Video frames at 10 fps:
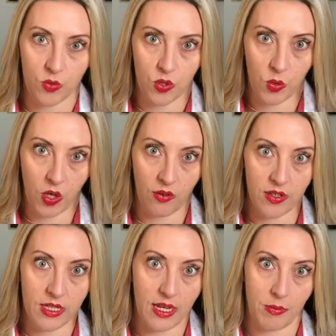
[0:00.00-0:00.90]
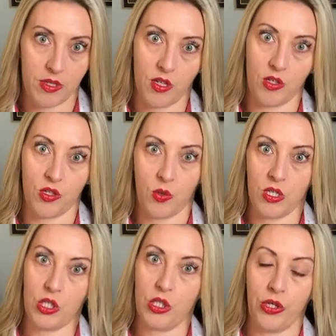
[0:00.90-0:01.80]
which we covered in episode
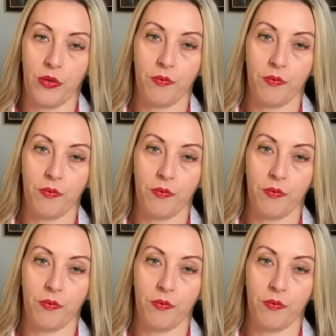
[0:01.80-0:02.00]
22